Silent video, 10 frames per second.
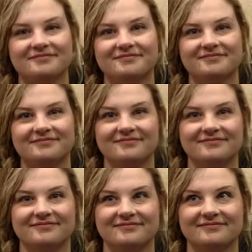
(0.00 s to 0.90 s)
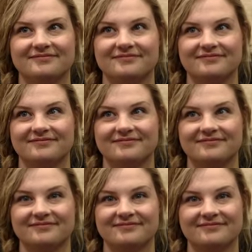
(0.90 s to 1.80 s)

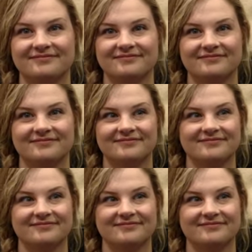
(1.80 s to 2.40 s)
(not speaking)